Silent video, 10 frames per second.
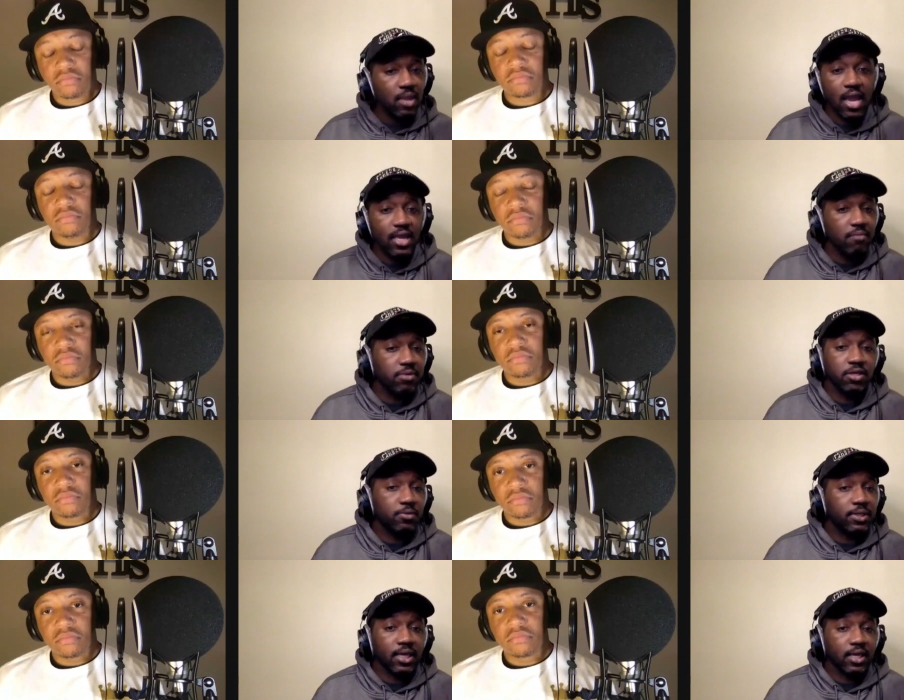Speaker 1: hey, I'm good
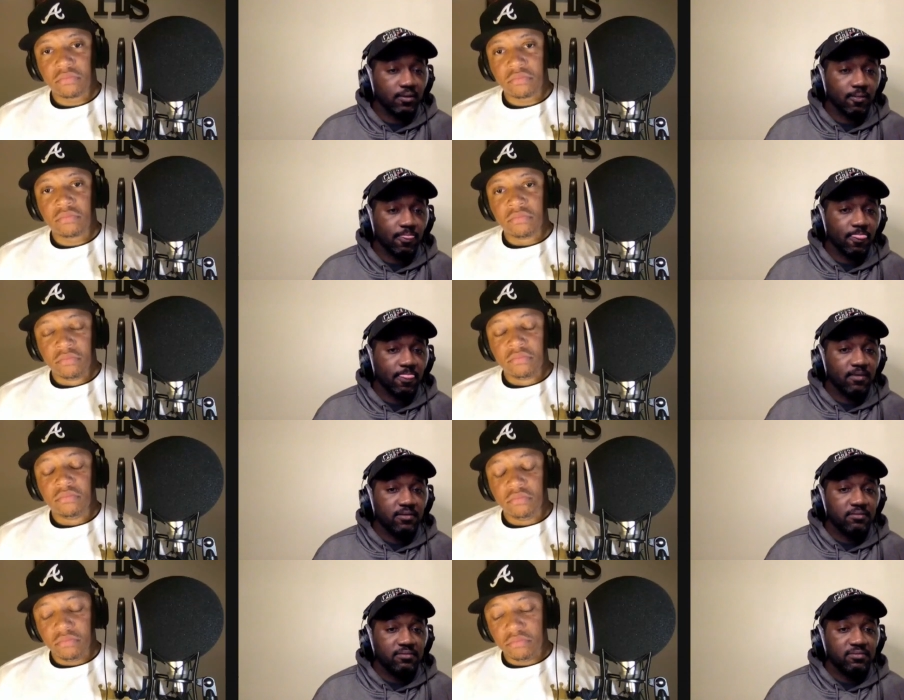with that.
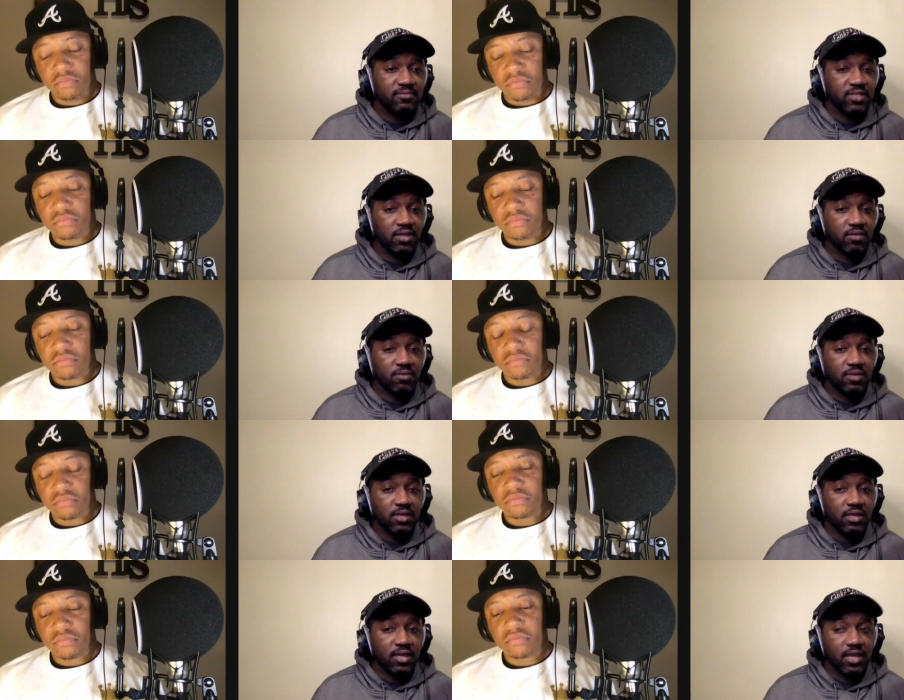Mm-hmm. You know,
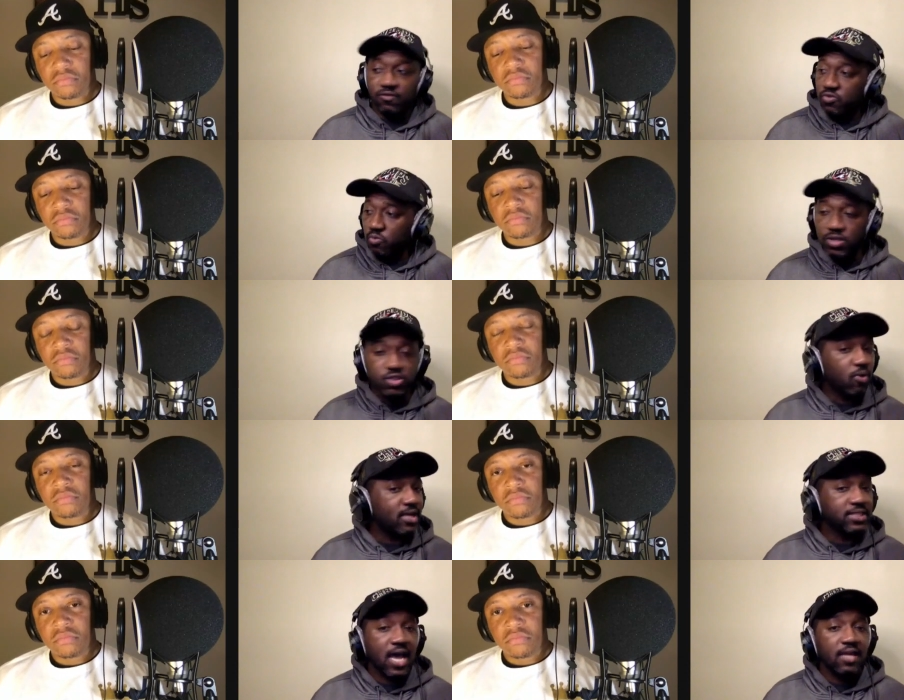and if you win
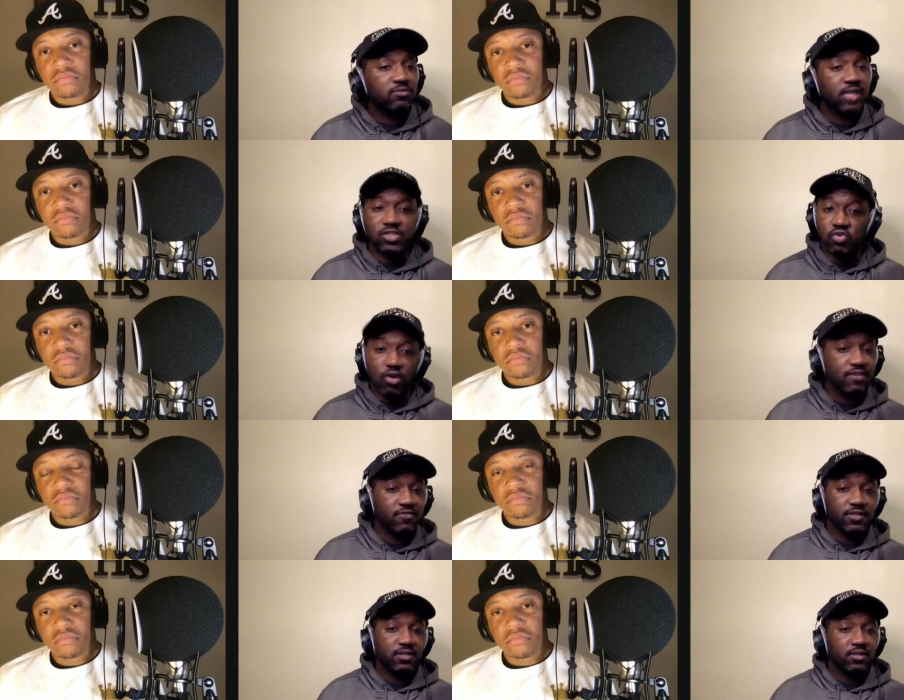SWAC titles, that's
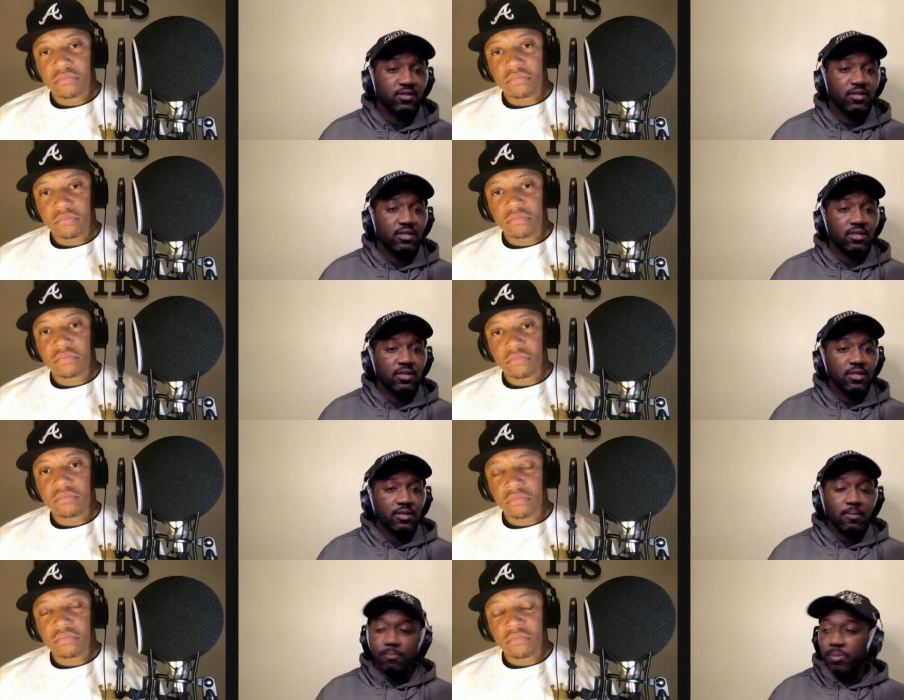gravy.
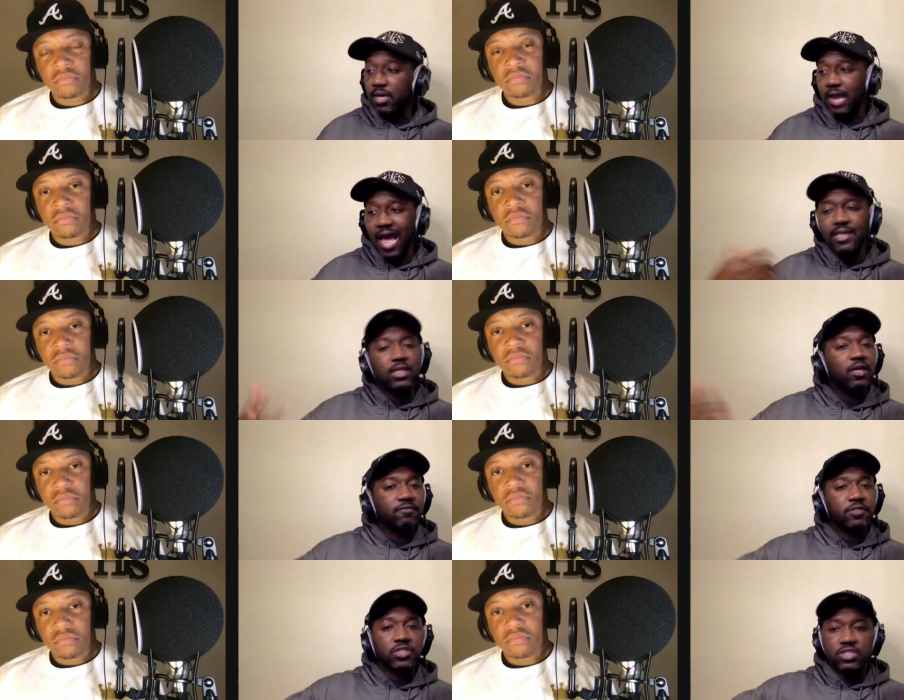But I'd
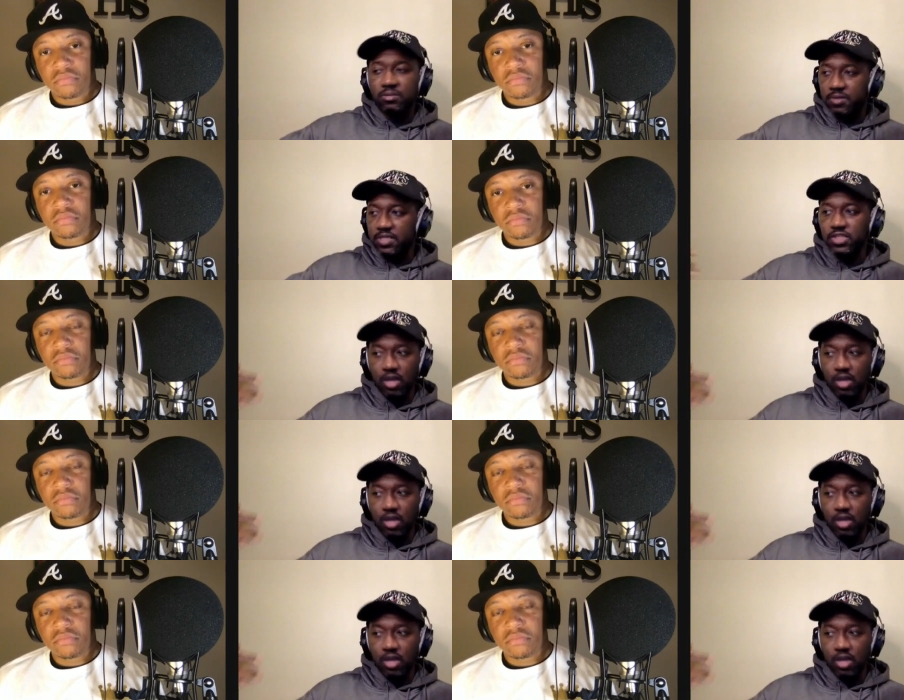love to see some of these